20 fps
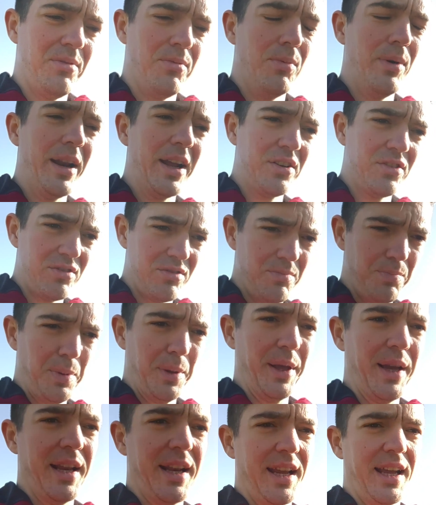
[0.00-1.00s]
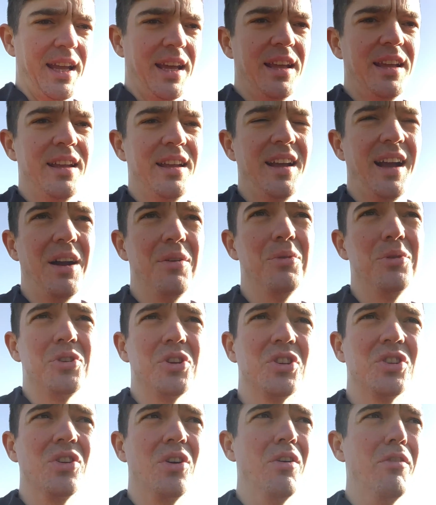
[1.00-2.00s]
when I played it, I was
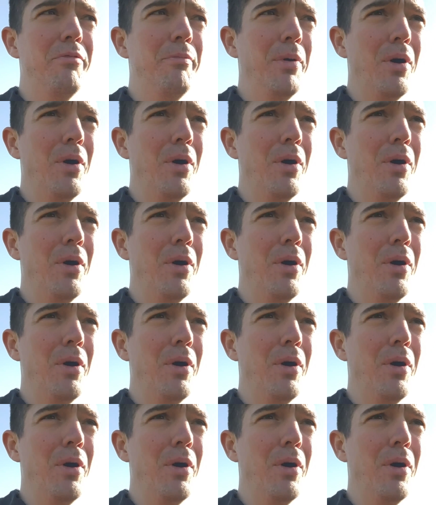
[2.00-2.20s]
just sort of